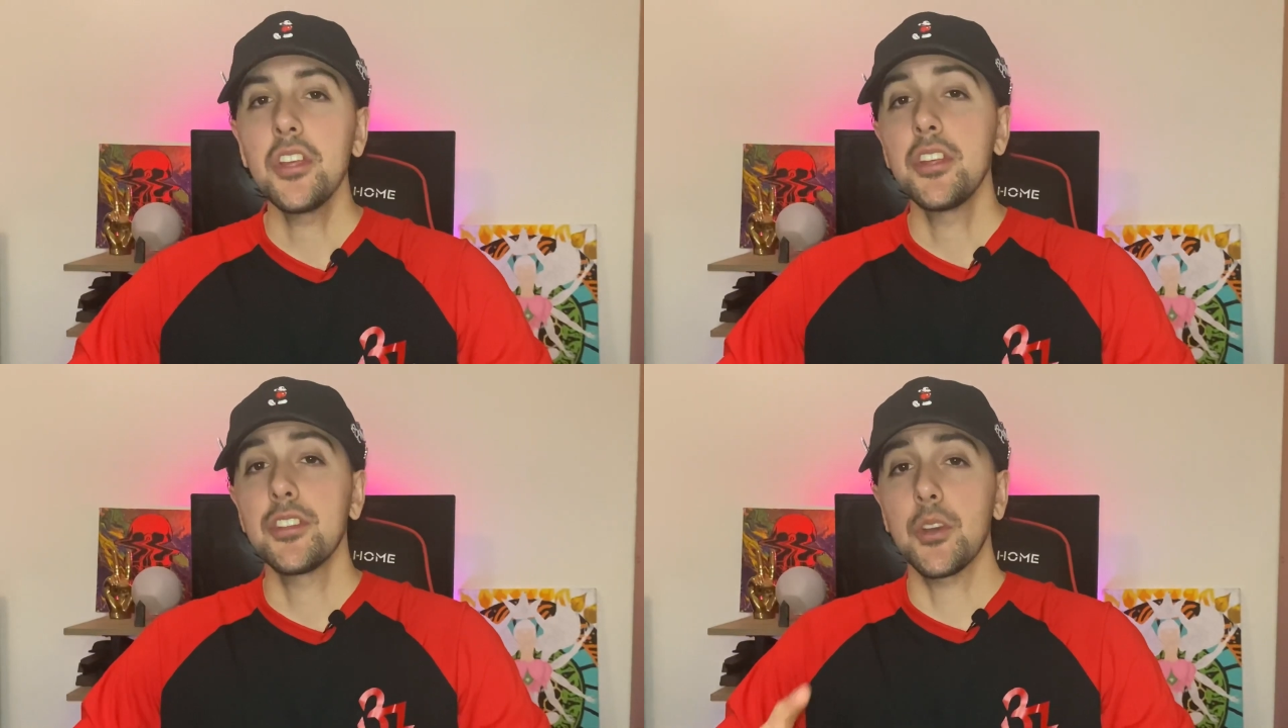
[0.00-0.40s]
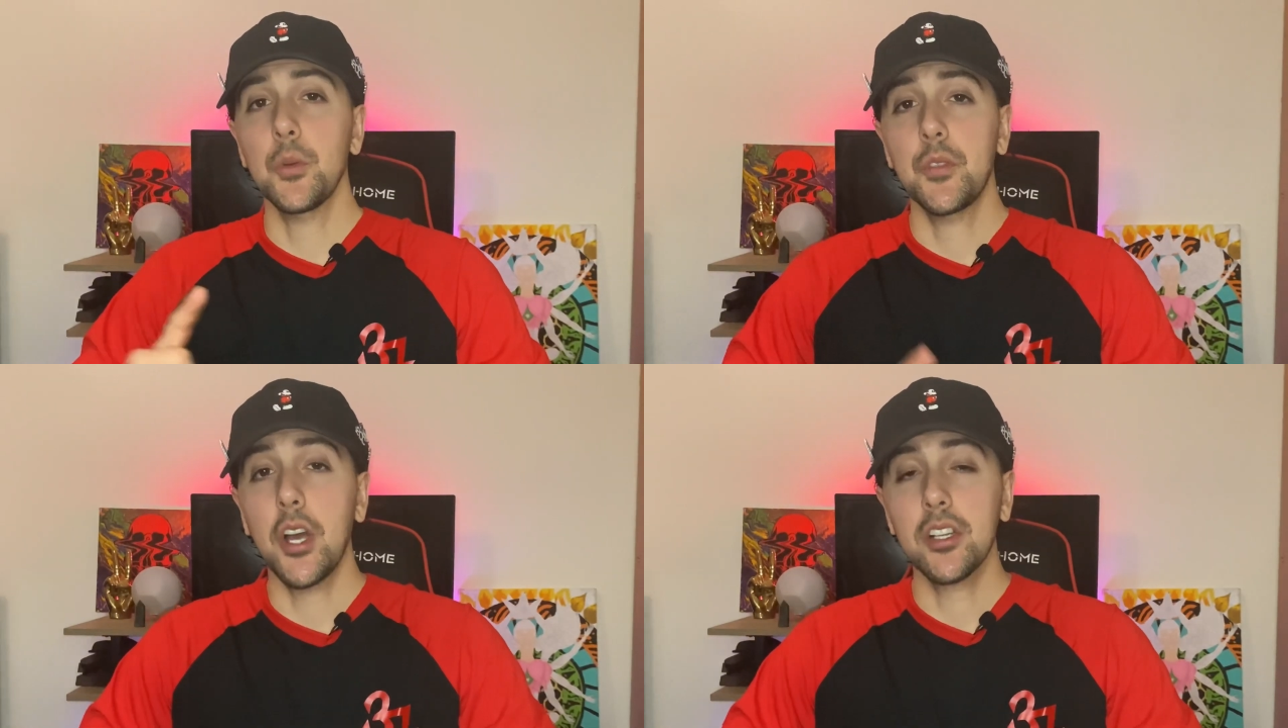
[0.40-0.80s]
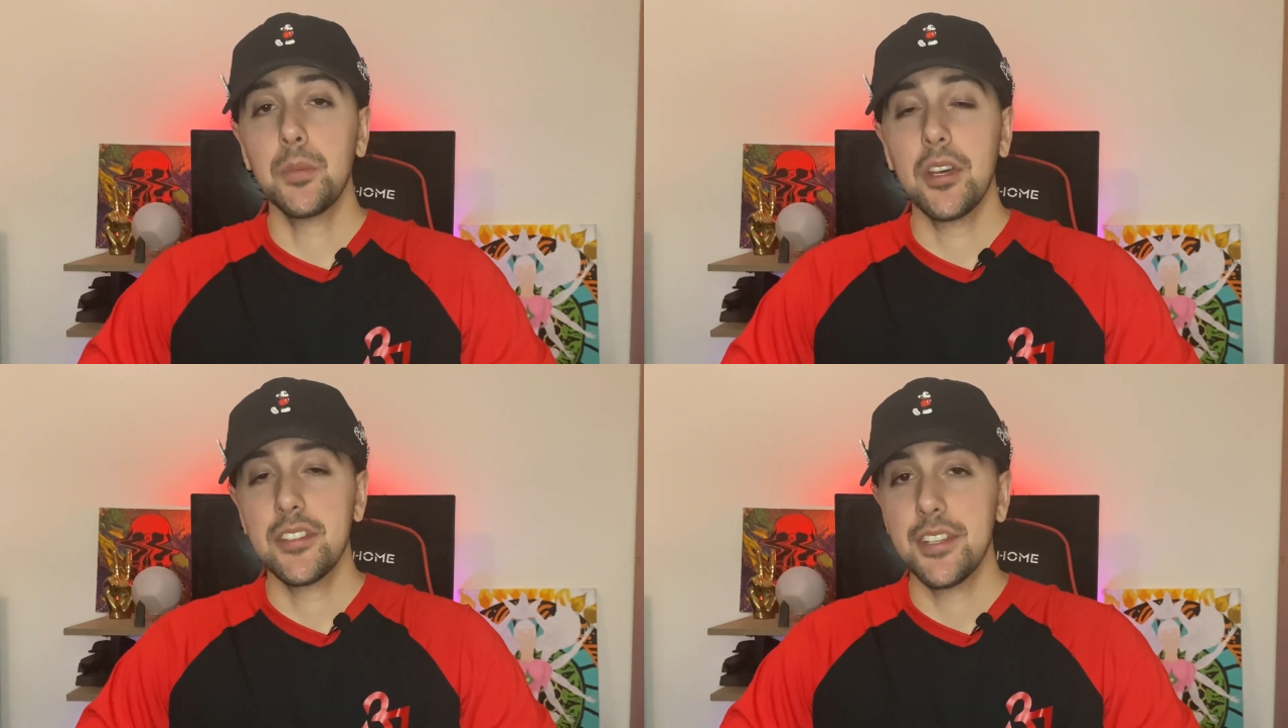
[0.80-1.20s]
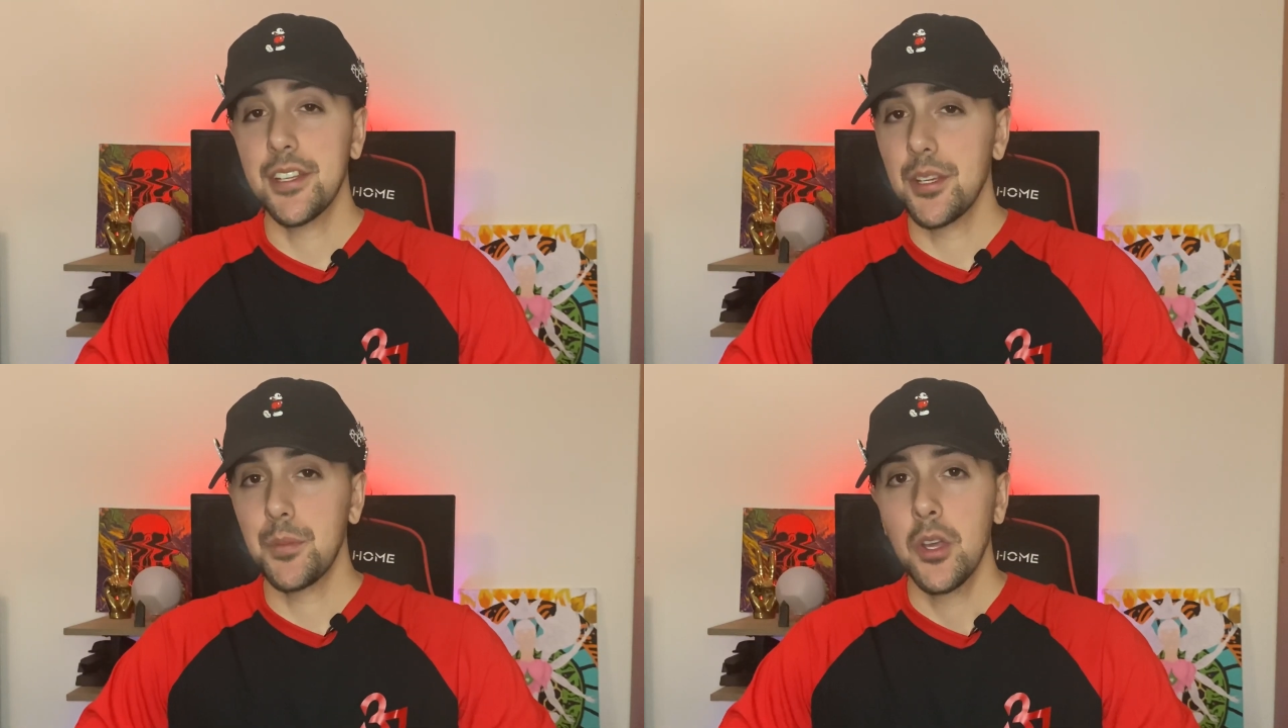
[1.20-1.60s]
So we've talked about
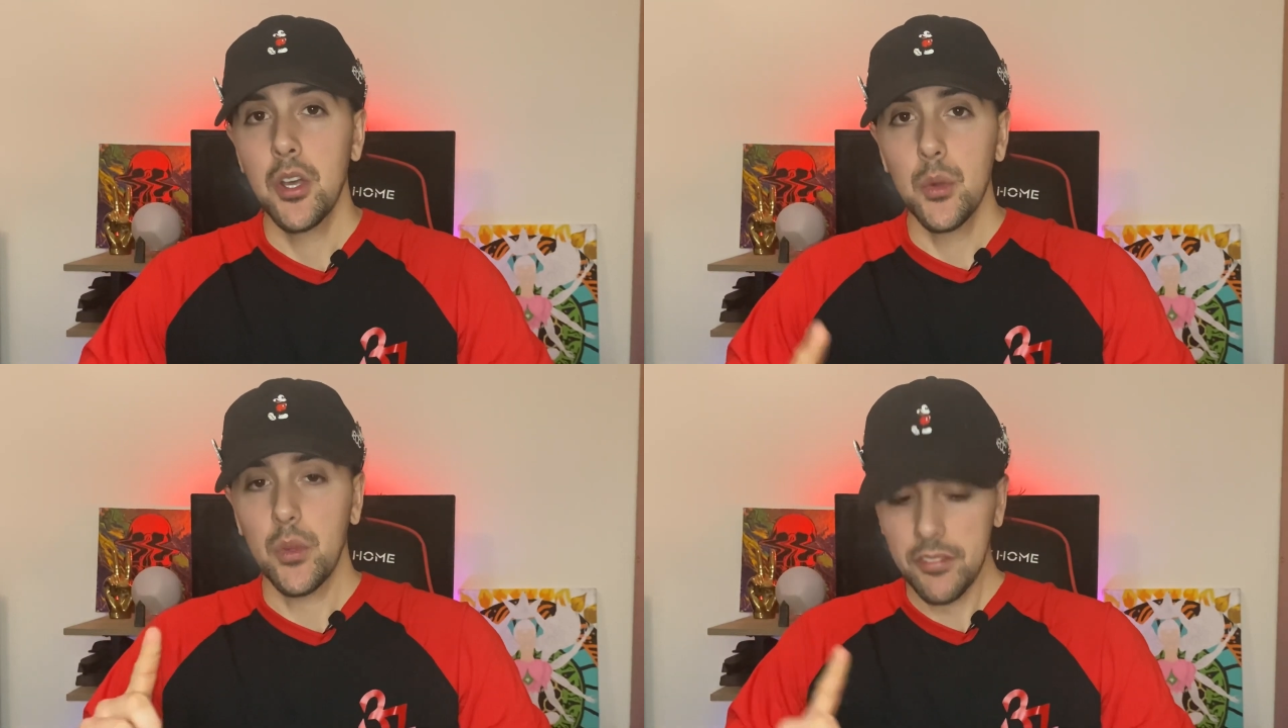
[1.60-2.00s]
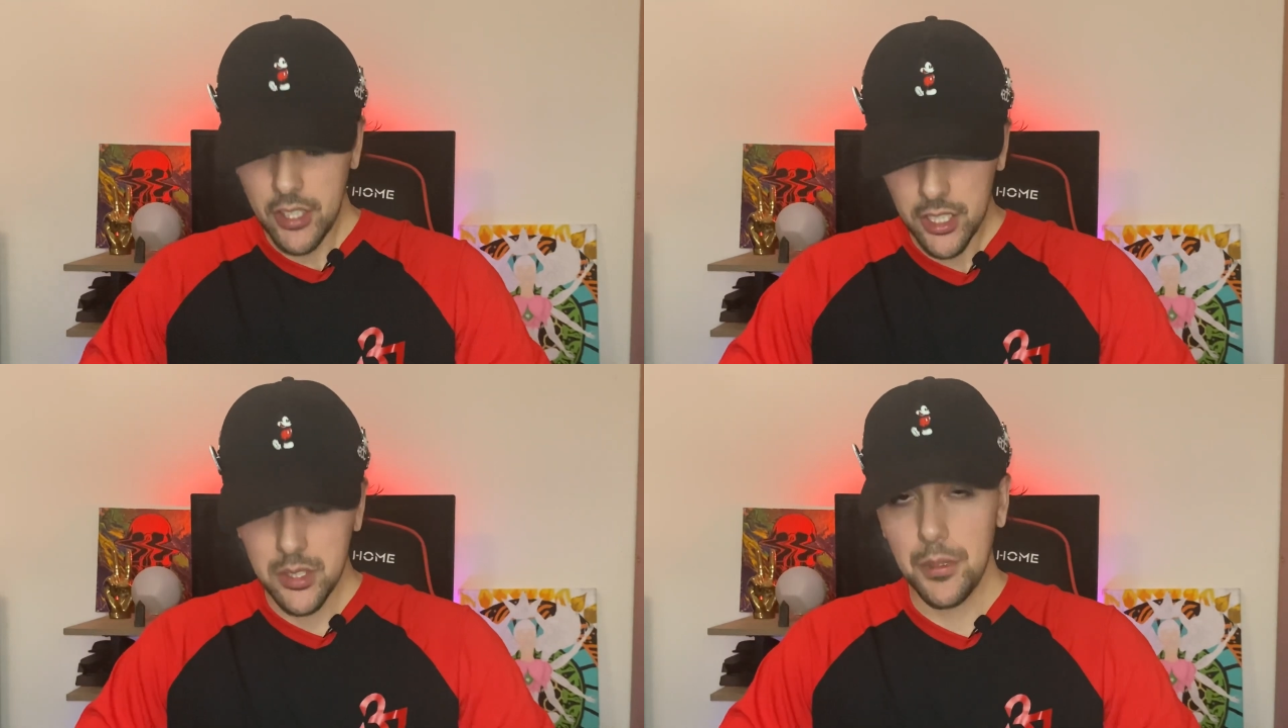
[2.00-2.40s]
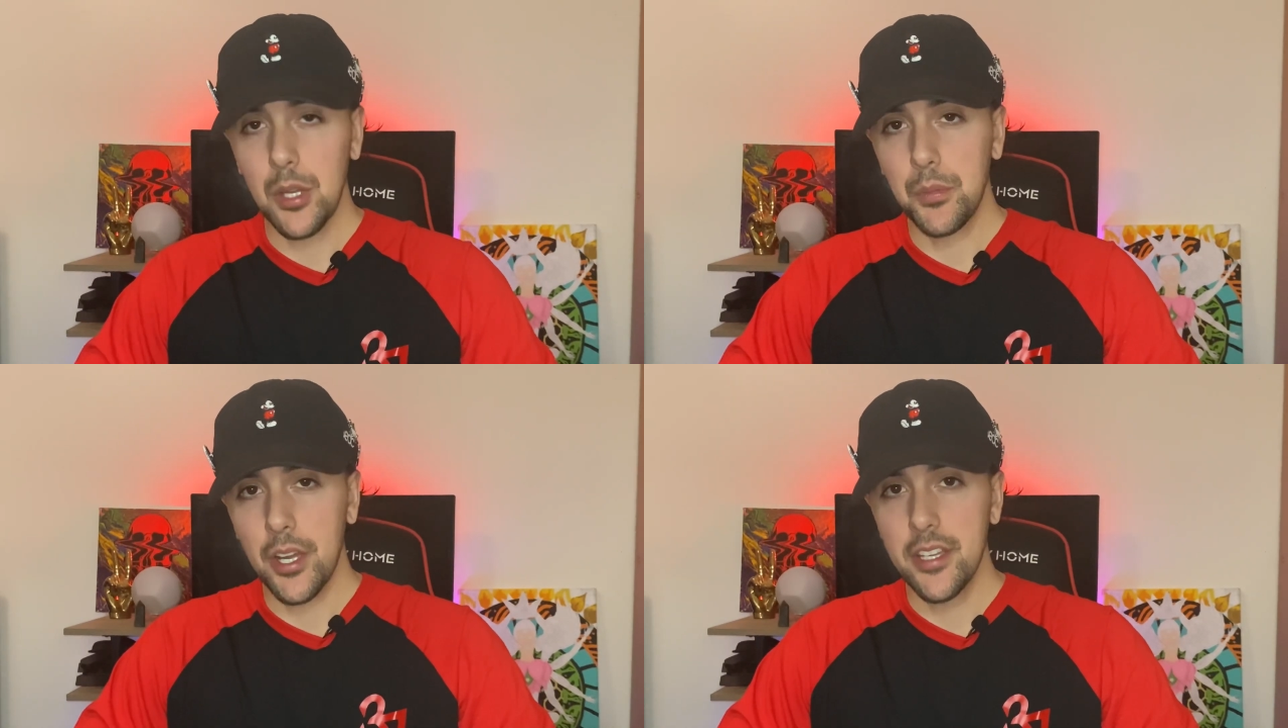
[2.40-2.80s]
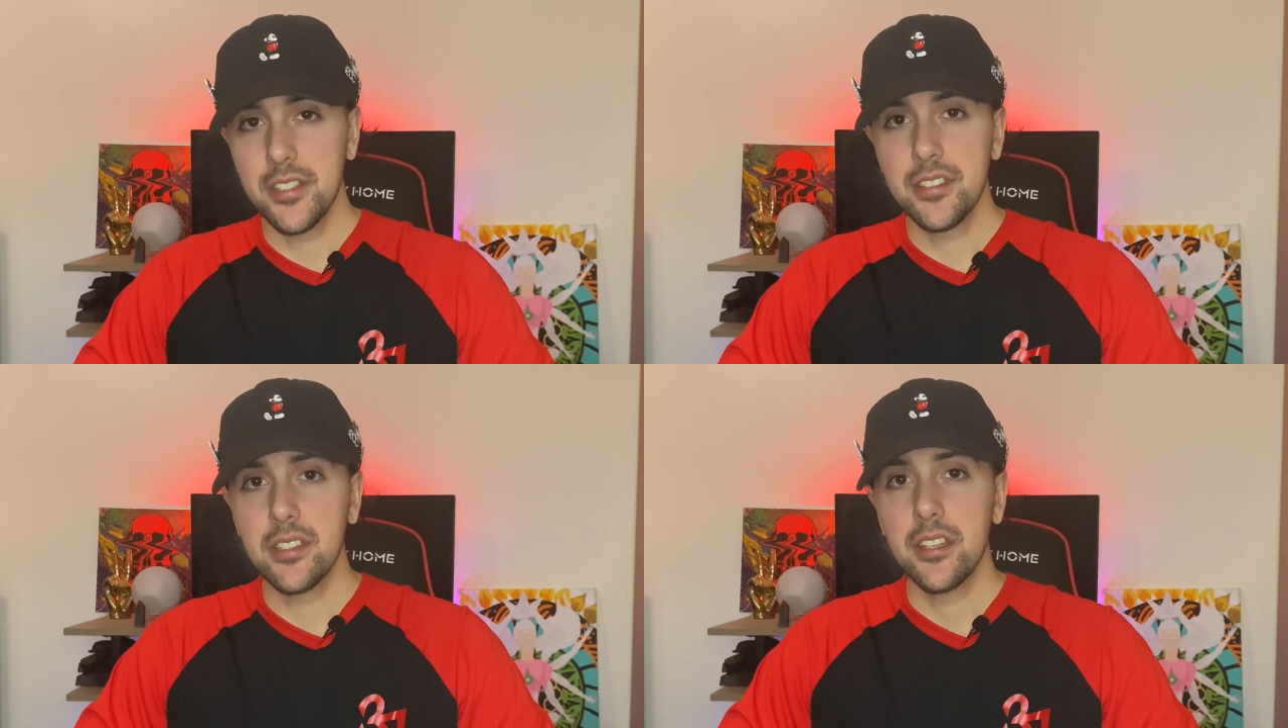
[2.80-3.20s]
setup, we've talked about
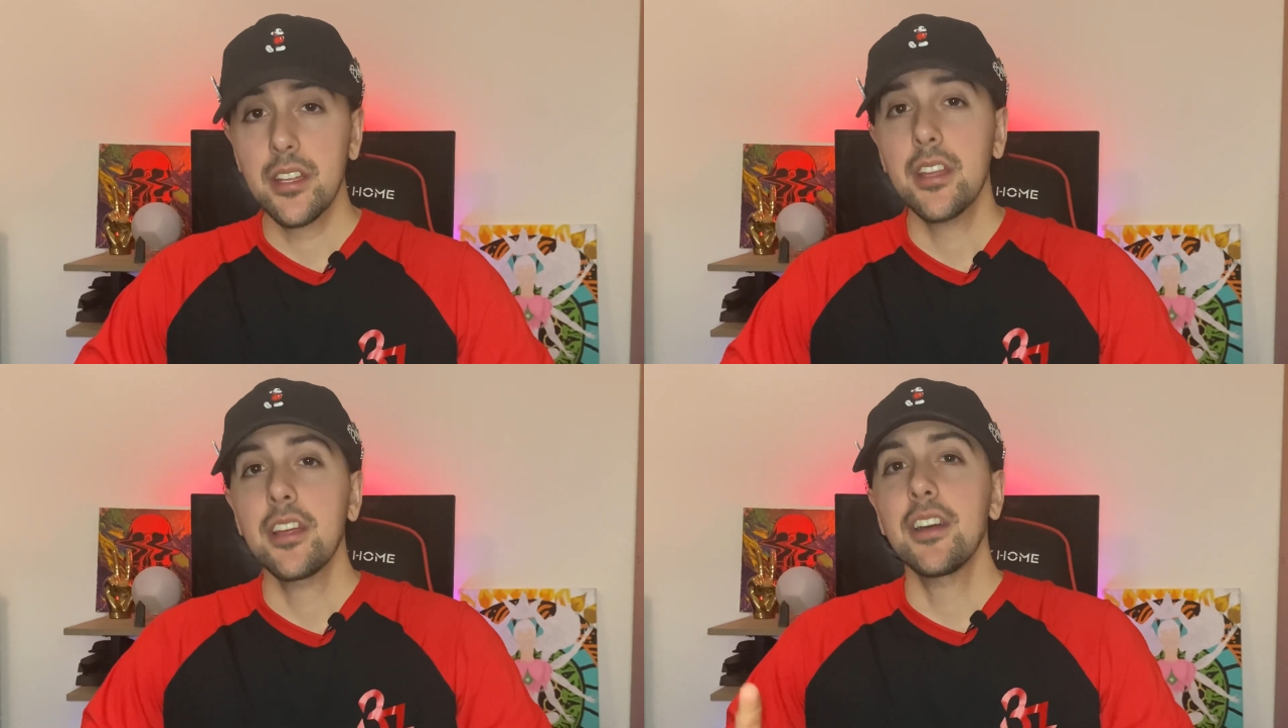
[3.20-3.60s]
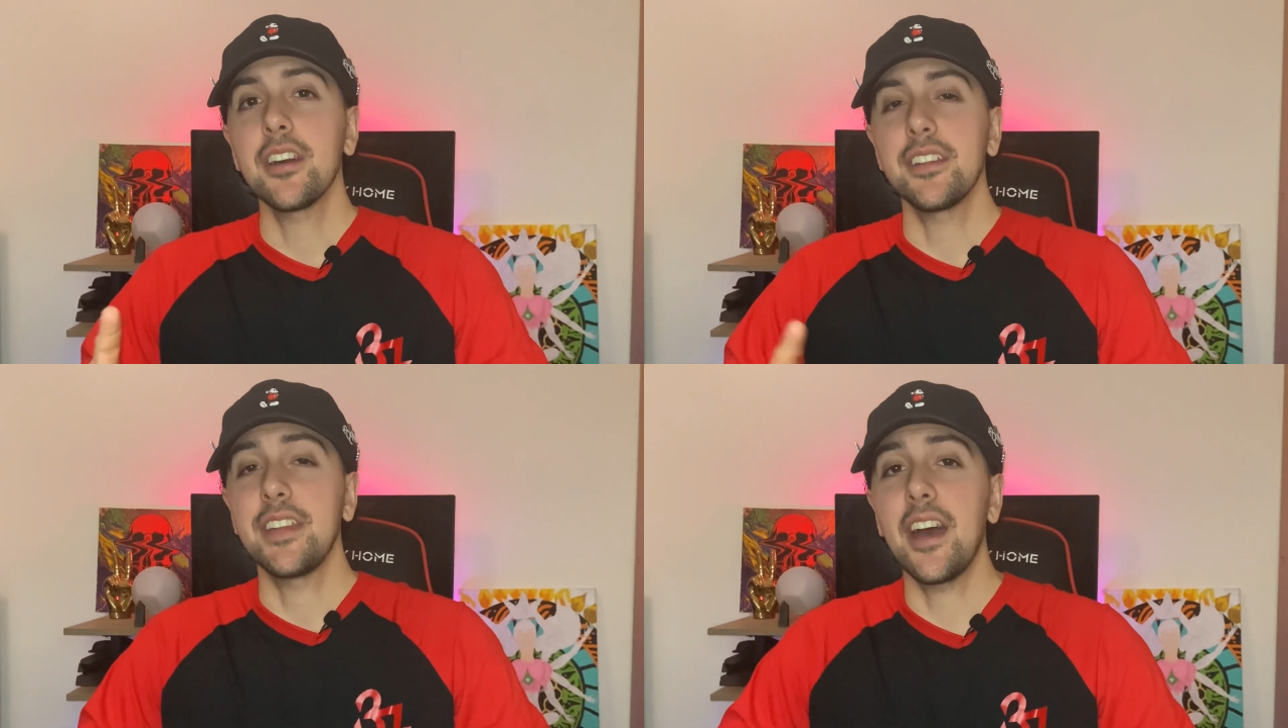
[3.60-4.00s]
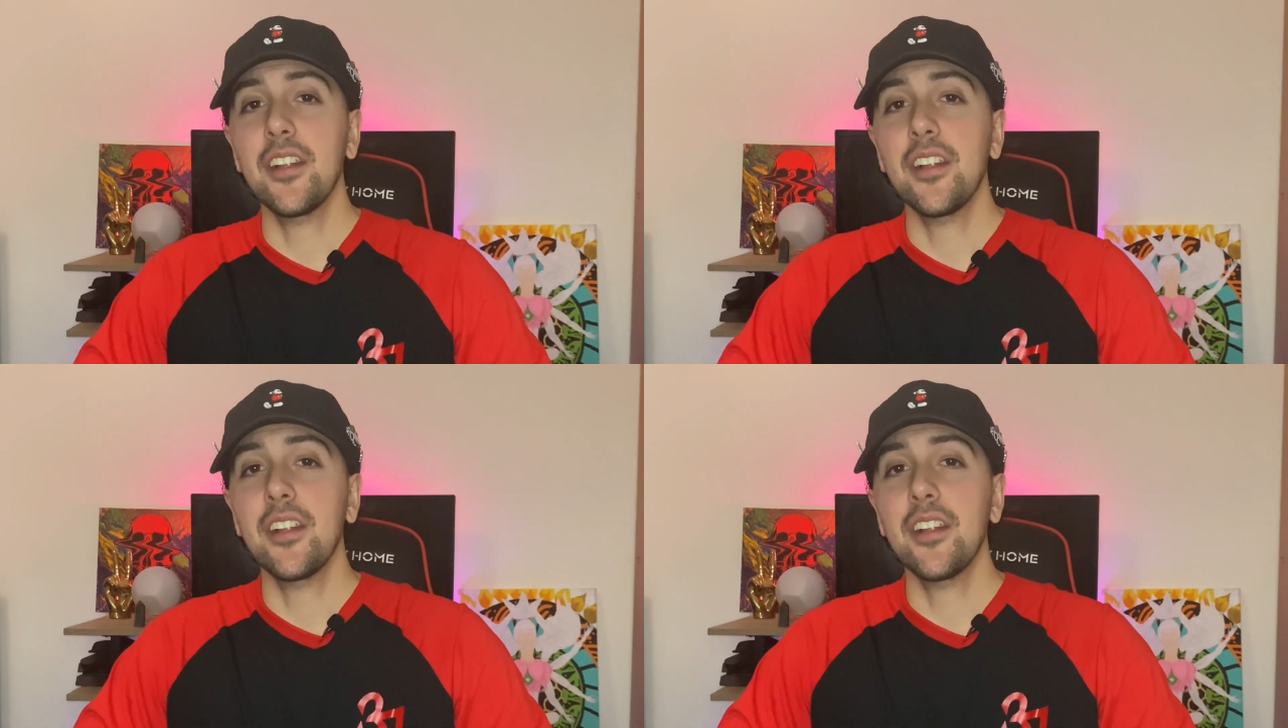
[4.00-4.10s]
price. Now